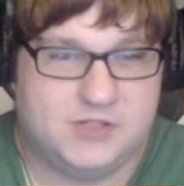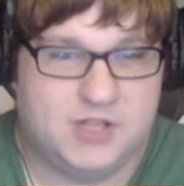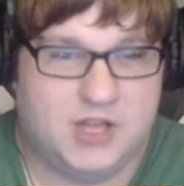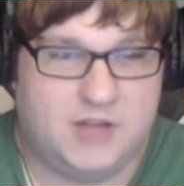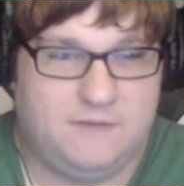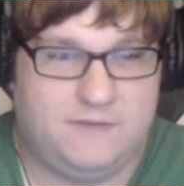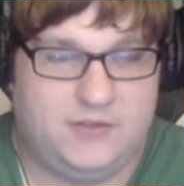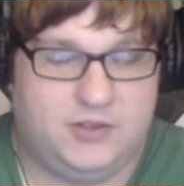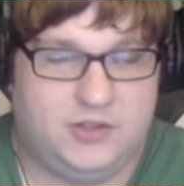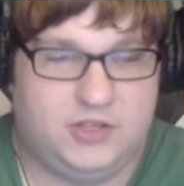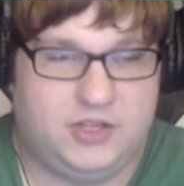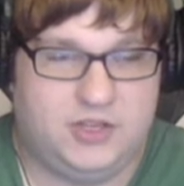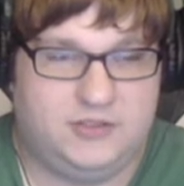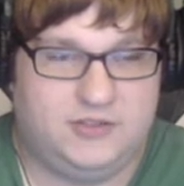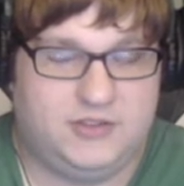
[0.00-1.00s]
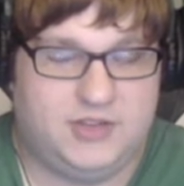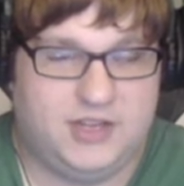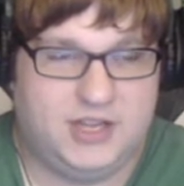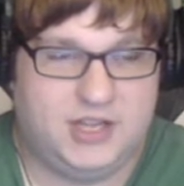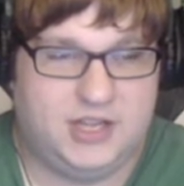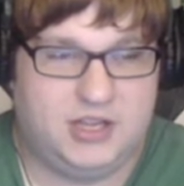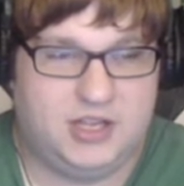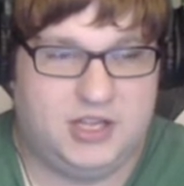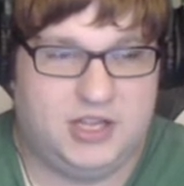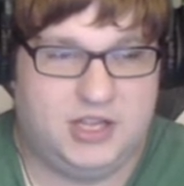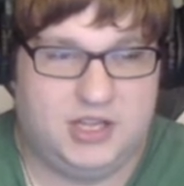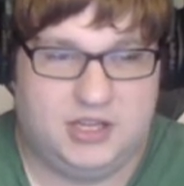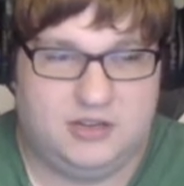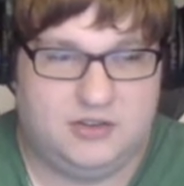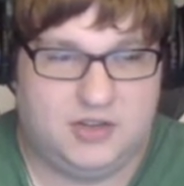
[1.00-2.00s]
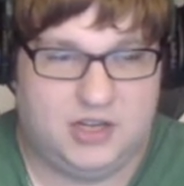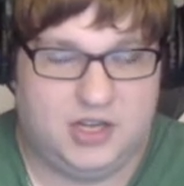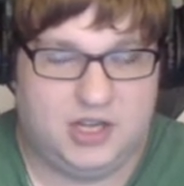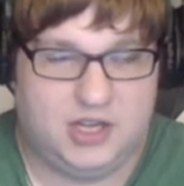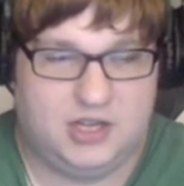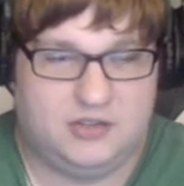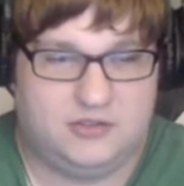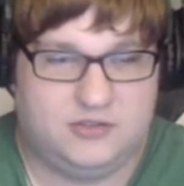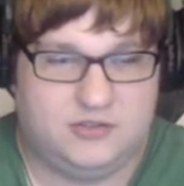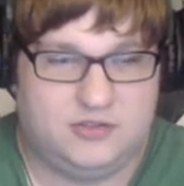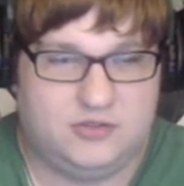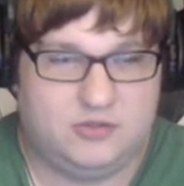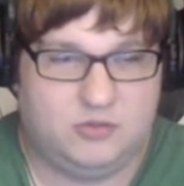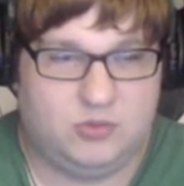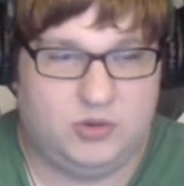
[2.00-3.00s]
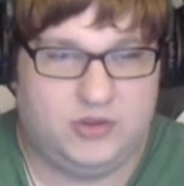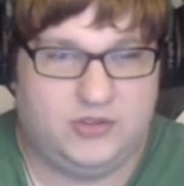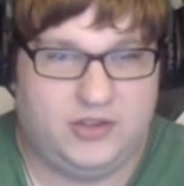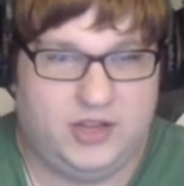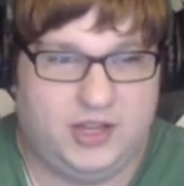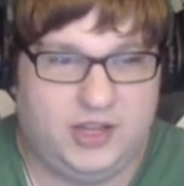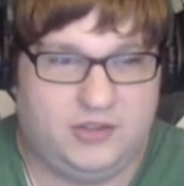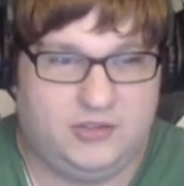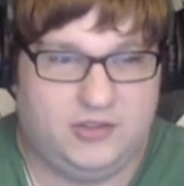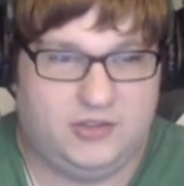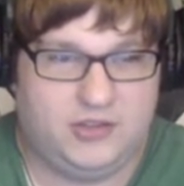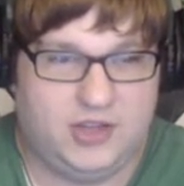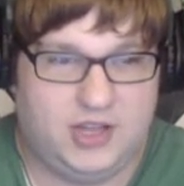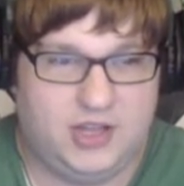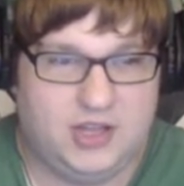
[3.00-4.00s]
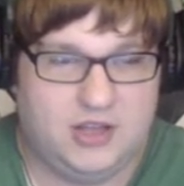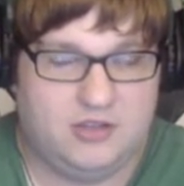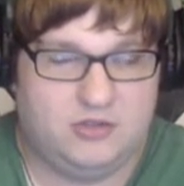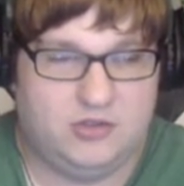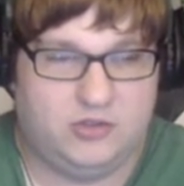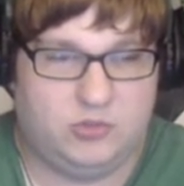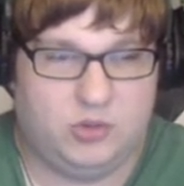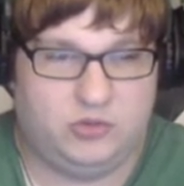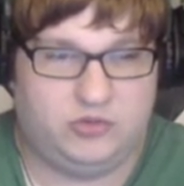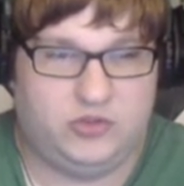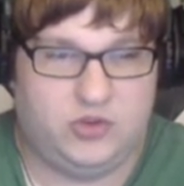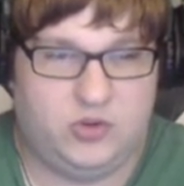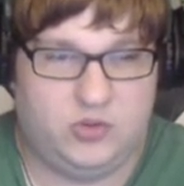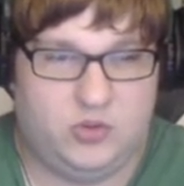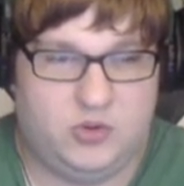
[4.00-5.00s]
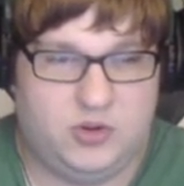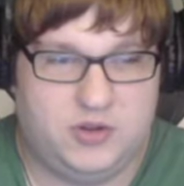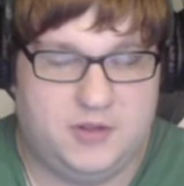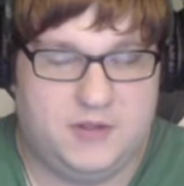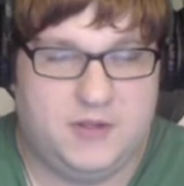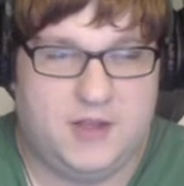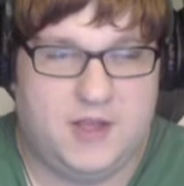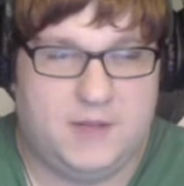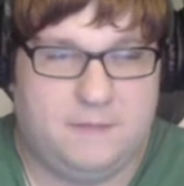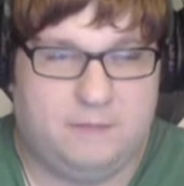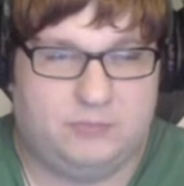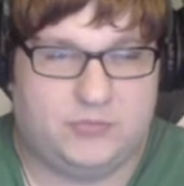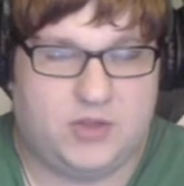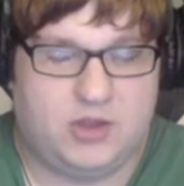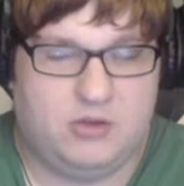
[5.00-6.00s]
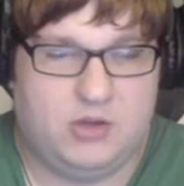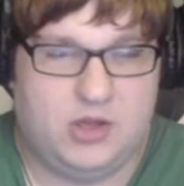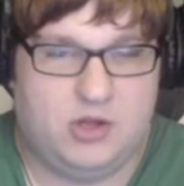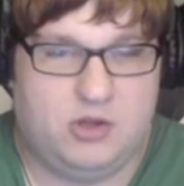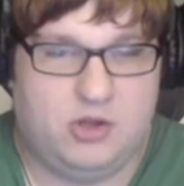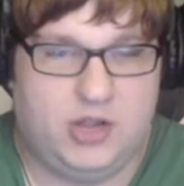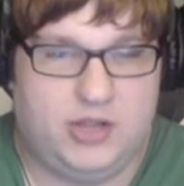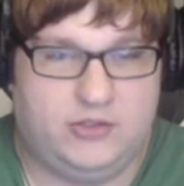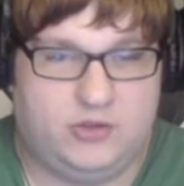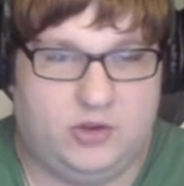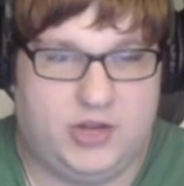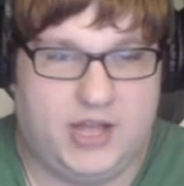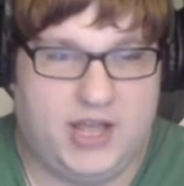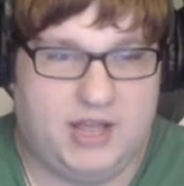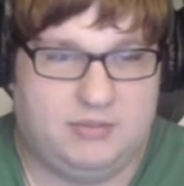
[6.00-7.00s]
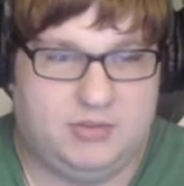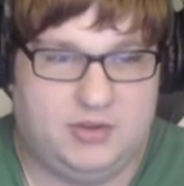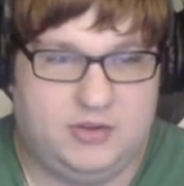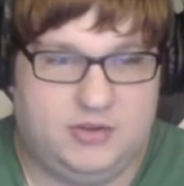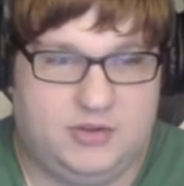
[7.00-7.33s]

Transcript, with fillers: I'm feeling good today, and uh, what does he have to say? This won't do. Well, it's already happened.